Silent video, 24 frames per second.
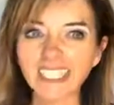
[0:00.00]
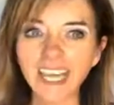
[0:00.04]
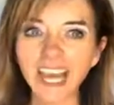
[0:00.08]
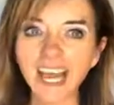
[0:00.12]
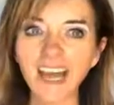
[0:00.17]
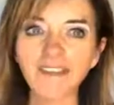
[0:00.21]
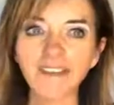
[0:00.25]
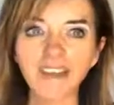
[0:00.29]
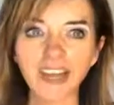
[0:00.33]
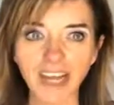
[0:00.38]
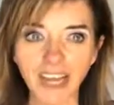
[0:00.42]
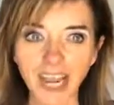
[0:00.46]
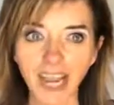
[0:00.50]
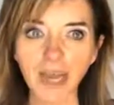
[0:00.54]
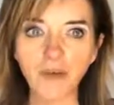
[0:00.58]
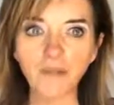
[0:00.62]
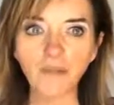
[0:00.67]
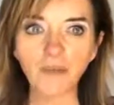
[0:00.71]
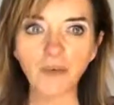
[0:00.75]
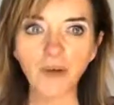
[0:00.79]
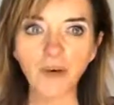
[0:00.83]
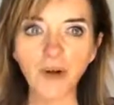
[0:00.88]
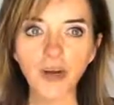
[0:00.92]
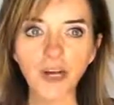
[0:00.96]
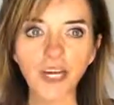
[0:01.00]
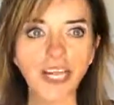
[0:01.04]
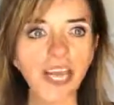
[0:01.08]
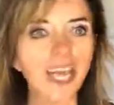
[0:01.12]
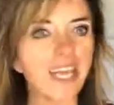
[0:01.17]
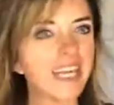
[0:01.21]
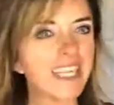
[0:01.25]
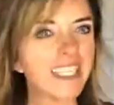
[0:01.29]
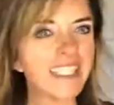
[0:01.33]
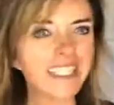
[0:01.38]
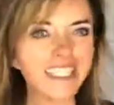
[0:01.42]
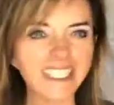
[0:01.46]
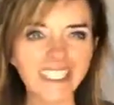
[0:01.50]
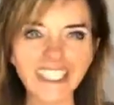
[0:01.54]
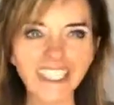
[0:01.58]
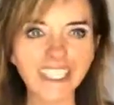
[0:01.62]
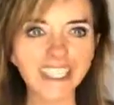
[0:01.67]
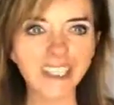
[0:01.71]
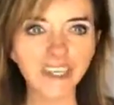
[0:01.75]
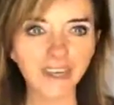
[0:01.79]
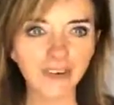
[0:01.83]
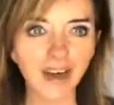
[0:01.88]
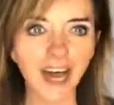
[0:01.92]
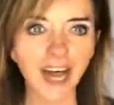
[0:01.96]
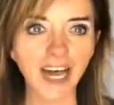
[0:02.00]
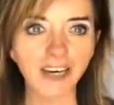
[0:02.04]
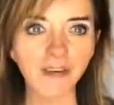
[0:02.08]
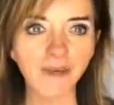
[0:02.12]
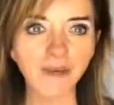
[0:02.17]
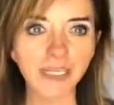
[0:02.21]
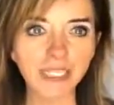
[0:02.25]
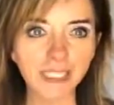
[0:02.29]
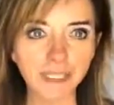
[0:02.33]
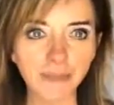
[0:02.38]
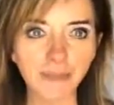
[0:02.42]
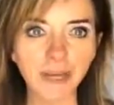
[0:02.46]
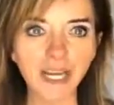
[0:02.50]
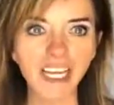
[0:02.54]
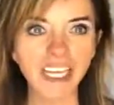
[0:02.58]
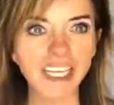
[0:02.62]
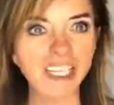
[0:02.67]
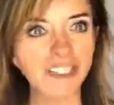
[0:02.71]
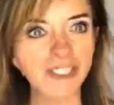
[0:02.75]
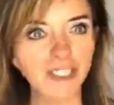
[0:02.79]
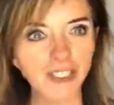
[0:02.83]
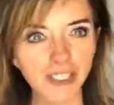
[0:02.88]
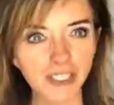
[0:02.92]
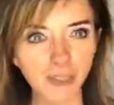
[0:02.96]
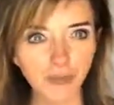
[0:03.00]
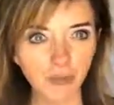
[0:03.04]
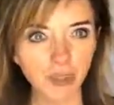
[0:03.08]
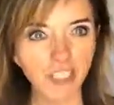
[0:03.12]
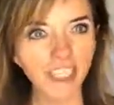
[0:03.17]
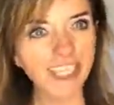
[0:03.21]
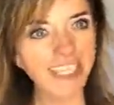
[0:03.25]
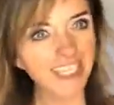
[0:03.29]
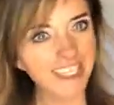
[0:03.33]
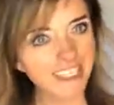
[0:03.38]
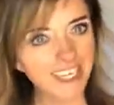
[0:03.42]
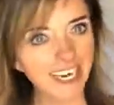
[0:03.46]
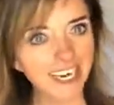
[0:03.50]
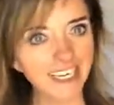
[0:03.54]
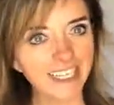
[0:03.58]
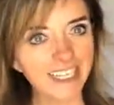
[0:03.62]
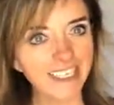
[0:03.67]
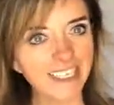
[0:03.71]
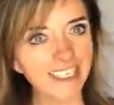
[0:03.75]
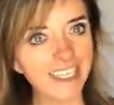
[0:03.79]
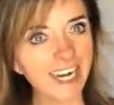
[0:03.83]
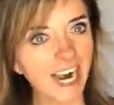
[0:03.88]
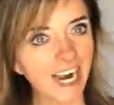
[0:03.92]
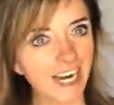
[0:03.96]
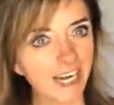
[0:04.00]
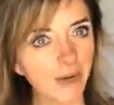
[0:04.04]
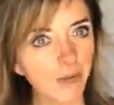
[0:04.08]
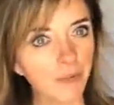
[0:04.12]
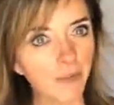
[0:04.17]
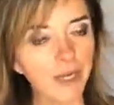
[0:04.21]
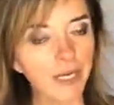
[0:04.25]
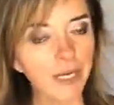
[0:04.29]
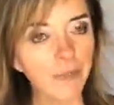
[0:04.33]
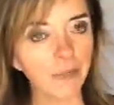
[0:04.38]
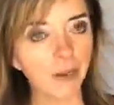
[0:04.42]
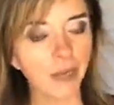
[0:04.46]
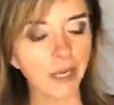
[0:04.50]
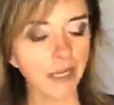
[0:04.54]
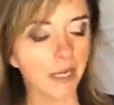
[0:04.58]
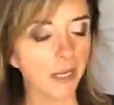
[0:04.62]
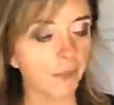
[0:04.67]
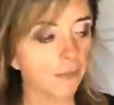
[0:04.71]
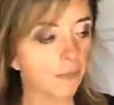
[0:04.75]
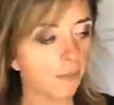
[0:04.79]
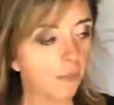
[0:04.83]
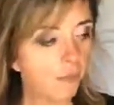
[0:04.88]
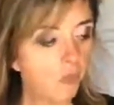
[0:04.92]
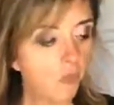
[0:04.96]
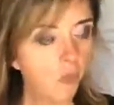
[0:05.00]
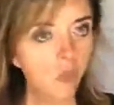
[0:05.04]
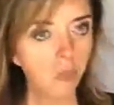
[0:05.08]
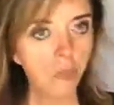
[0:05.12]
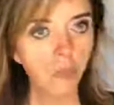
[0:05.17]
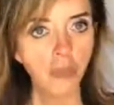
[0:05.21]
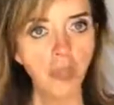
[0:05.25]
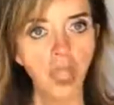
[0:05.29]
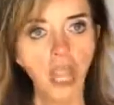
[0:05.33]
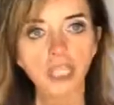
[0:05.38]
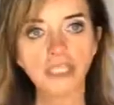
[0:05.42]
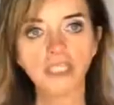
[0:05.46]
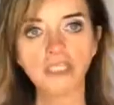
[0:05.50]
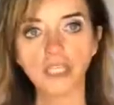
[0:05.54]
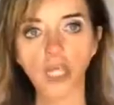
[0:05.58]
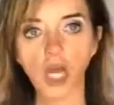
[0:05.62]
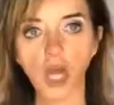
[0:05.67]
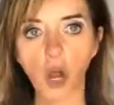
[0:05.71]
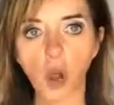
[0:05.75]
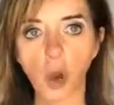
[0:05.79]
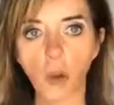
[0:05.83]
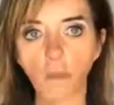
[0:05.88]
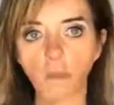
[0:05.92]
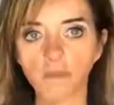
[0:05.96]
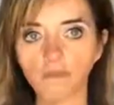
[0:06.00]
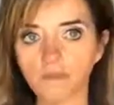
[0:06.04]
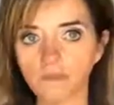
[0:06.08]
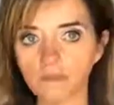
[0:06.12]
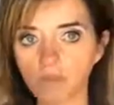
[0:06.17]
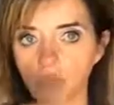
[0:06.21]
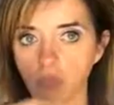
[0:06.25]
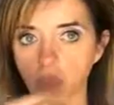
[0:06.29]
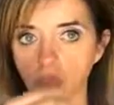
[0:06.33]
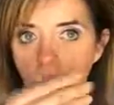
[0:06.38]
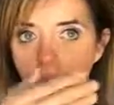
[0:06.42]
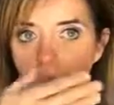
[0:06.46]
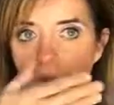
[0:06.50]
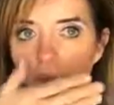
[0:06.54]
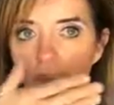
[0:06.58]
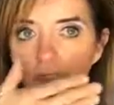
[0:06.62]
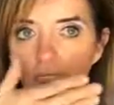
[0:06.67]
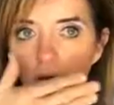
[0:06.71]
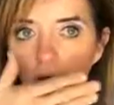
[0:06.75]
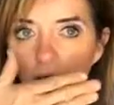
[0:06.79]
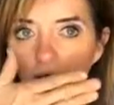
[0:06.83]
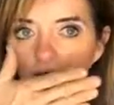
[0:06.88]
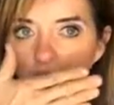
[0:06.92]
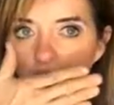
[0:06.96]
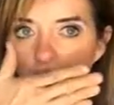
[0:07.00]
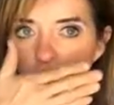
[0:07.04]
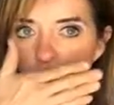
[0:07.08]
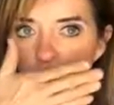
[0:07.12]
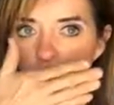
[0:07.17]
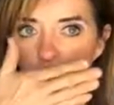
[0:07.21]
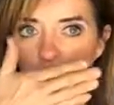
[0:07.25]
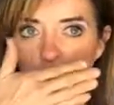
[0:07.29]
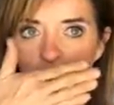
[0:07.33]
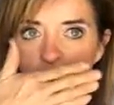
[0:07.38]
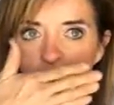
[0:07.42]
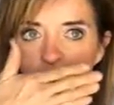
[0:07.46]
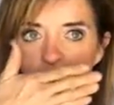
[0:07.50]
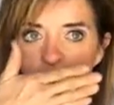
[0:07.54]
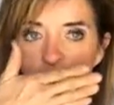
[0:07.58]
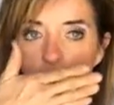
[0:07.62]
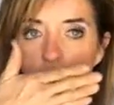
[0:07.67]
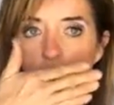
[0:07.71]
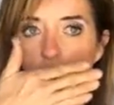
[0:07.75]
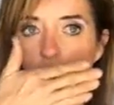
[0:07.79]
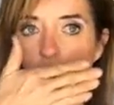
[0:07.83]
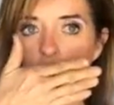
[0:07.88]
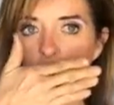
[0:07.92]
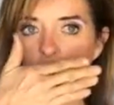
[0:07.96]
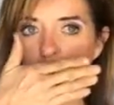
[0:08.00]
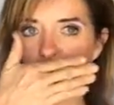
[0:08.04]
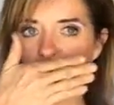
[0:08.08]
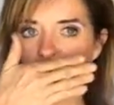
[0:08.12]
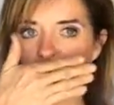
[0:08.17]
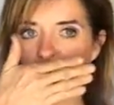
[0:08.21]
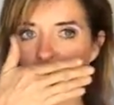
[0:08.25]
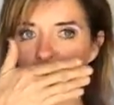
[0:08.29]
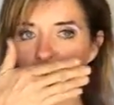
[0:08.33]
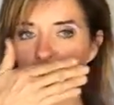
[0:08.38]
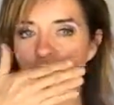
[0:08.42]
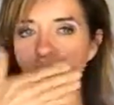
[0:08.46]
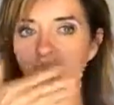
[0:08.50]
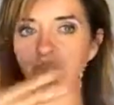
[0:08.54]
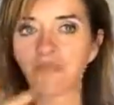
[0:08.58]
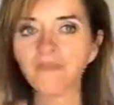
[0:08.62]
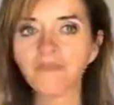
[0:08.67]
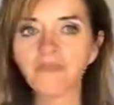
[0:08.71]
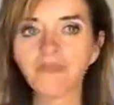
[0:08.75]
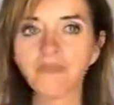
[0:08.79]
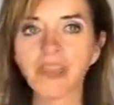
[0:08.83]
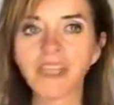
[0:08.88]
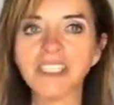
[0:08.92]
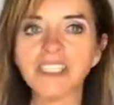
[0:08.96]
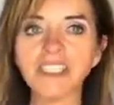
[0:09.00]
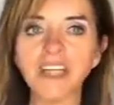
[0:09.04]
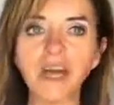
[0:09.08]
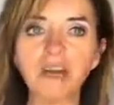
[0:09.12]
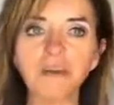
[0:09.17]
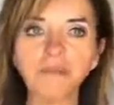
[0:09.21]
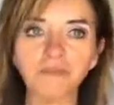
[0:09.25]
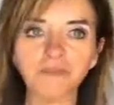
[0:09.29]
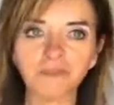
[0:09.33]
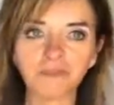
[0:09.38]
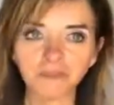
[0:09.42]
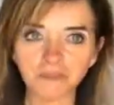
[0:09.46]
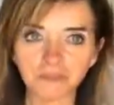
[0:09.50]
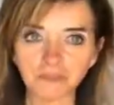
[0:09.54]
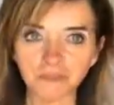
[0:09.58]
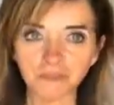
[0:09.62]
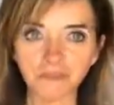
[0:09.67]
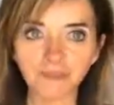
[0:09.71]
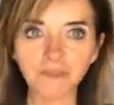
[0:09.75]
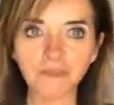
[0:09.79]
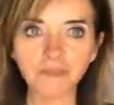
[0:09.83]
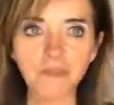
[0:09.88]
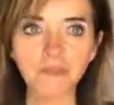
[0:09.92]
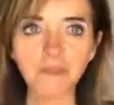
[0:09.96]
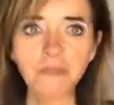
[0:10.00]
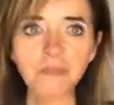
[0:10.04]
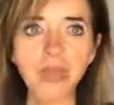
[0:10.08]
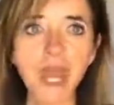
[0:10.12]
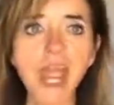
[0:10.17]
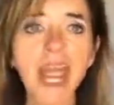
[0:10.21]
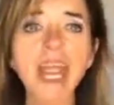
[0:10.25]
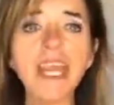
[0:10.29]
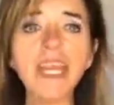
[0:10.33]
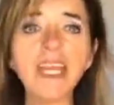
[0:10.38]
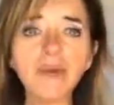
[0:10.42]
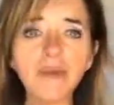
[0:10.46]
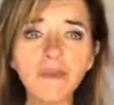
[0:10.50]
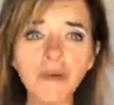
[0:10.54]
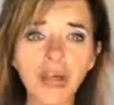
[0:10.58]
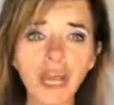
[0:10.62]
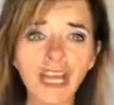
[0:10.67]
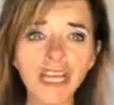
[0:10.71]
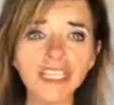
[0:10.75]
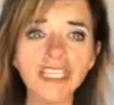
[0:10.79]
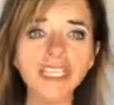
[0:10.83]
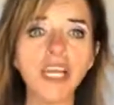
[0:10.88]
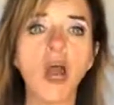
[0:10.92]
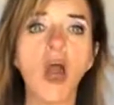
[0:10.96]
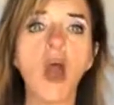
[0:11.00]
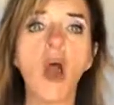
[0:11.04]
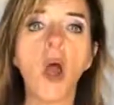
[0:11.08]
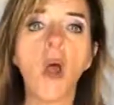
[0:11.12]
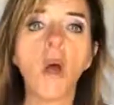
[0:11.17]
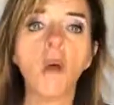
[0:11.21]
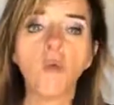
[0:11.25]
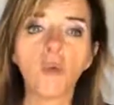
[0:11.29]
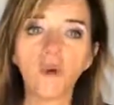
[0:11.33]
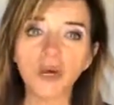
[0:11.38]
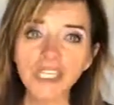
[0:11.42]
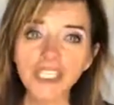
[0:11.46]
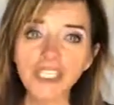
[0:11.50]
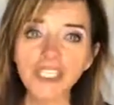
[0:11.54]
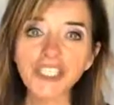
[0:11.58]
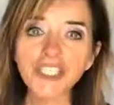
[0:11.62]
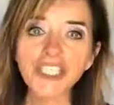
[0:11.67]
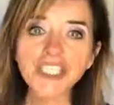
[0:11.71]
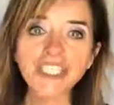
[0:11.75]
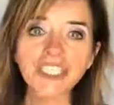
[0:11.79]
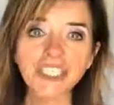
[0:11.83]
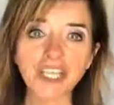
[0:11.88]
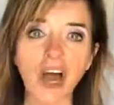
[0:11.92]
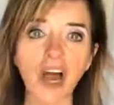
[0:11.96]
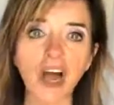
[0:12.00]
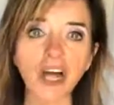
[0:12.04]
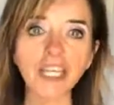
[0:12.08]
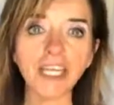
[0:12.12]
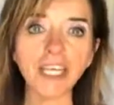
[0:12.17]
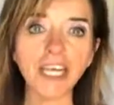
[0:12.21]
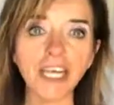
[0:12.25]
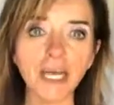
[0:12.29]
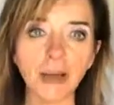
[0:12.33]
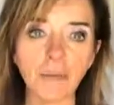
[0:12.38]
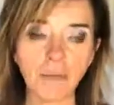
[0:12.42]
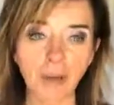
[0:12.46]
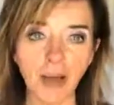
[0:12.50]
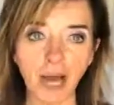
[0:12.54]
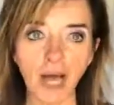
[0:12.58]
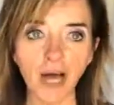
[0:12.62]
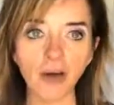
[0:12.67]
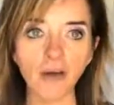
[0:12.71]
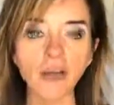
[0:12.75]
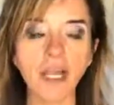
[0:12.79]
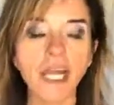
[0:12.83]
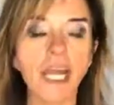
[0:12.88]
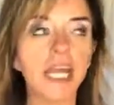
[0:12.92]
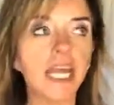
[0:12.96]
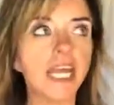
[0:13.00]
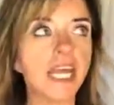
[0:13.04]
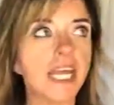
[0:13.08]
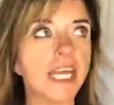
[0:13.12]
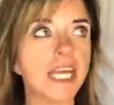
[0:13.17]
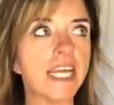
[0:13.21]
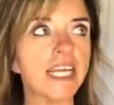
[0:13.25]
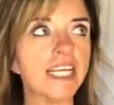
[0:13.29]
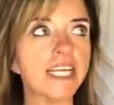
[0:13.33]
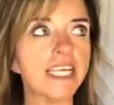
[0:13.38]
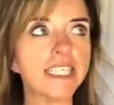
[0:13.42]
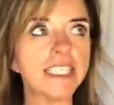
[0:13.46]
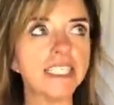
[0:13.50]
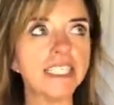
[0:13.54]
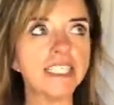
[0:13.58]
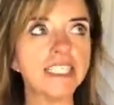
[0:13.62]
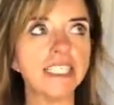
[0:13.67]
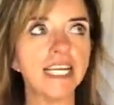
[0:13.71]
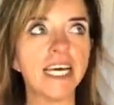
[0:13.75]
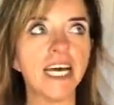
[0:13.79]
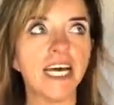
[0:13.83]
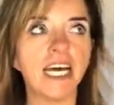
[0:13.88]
have a name for it, and I didn't know how to explain it, so it's really exciting to kind of read about it. So, I'm sorry, I got something in my teeth. So, anyways, what she's talking about is